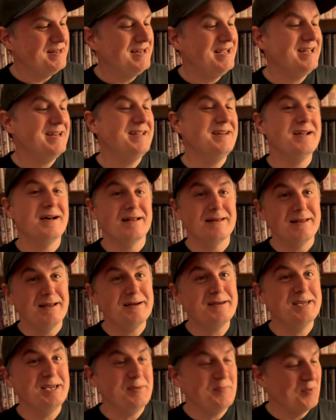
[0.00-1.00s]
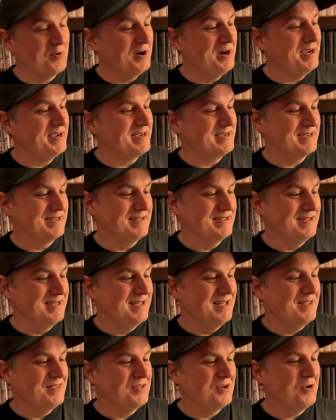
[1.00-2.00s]
needed a lucky break.
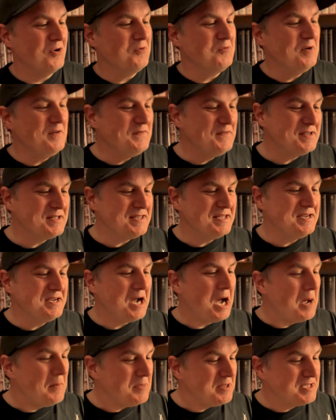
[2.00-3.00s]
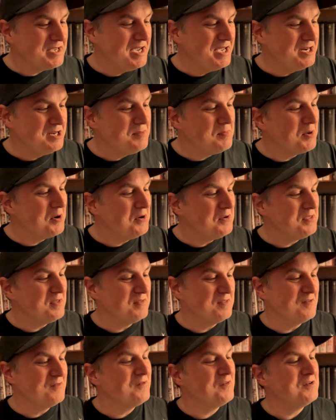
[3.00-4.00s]
The horrifically complicated birth of
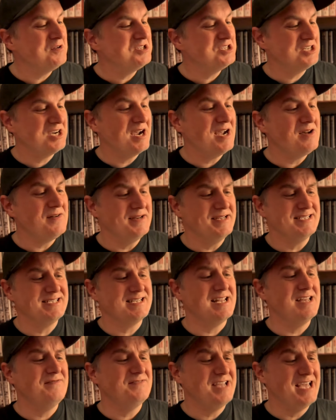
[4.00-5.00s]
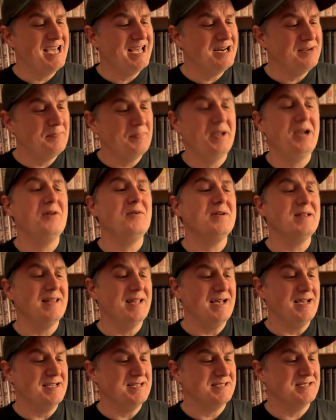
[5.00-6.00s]
their first child has left Anna
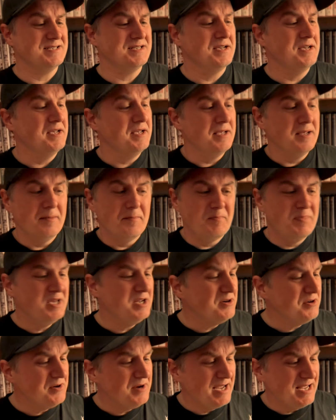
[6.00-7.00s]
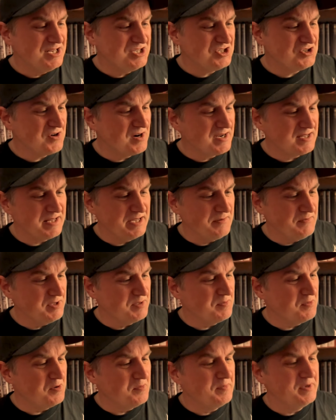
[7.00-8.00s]
paralyzed bitter and struggling
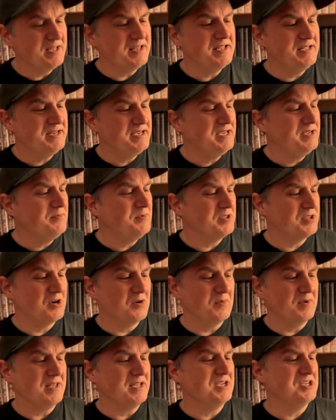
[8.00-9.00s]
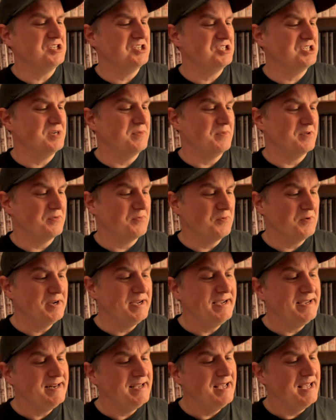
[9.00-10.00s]
with mobility, with her relationship with
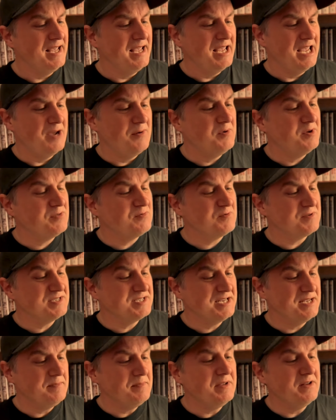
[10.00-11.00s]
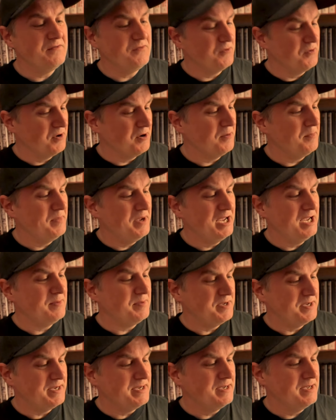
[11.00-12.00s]
Reed, and with resentment for her
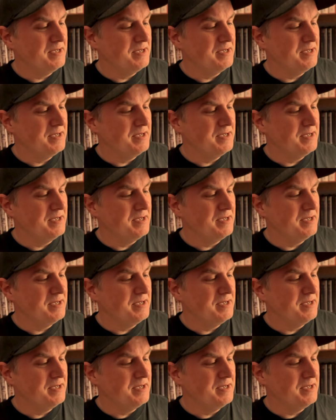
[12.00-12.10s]
baby.